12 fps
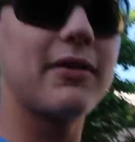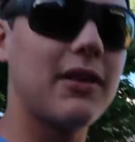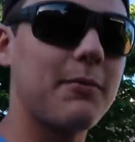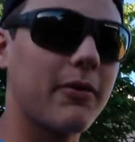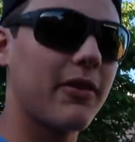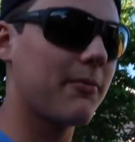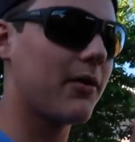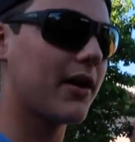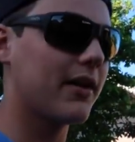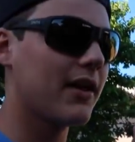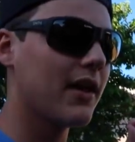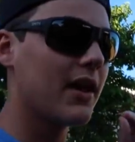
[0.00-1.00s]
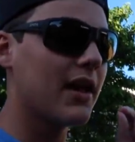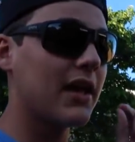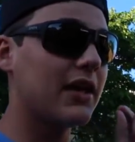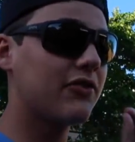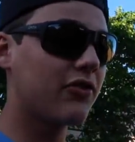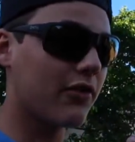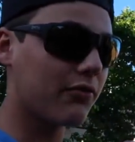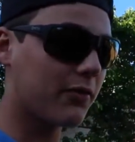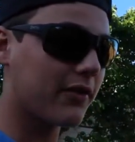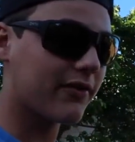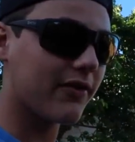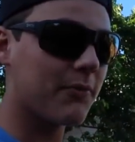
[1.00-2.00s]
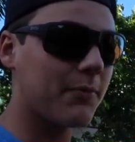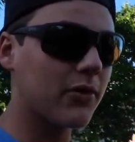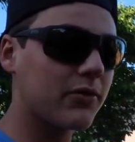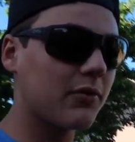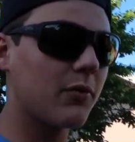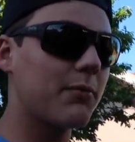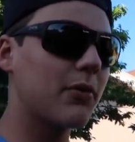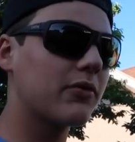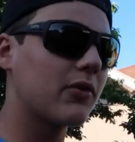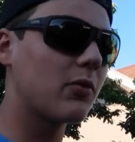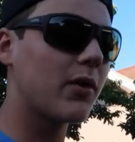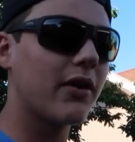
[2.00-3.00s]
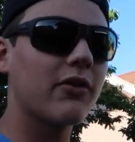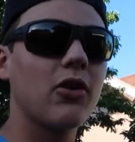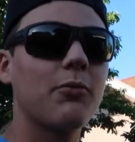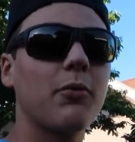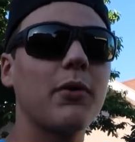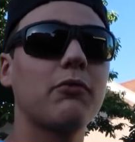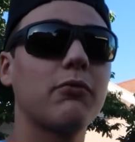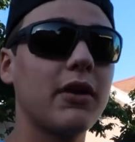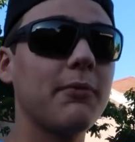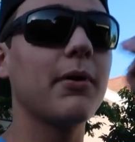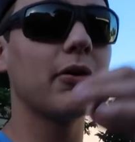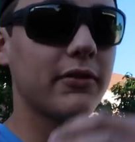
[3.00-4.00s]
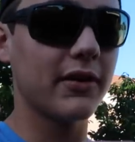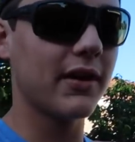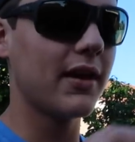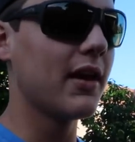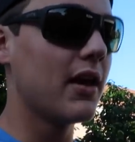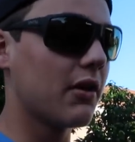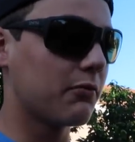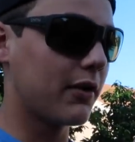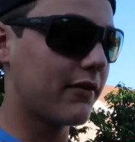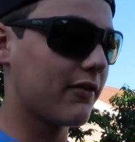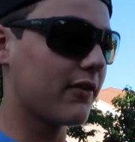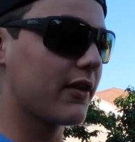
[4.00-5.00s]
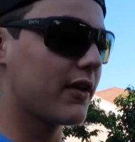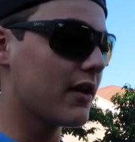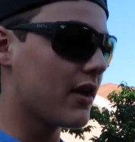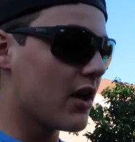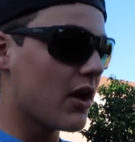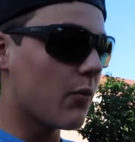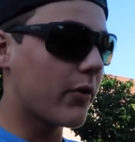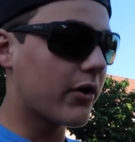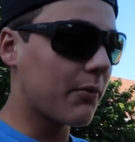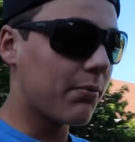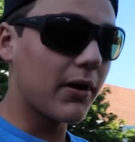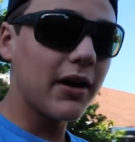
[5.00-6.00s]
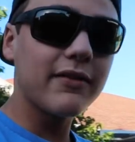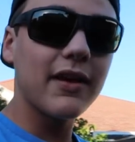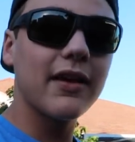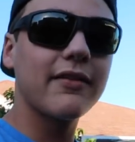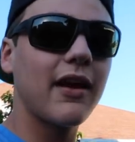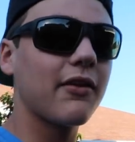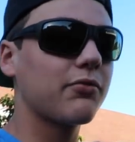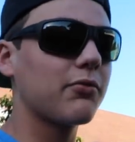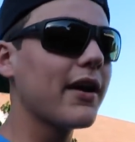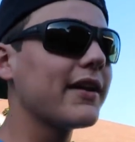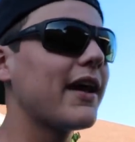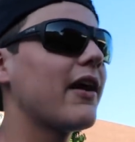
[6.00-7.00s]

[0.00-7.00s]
bit deeper than mine. He just recently built it. We built it a while ago, but we rebuilt it recently. We're gonna bring it to his house right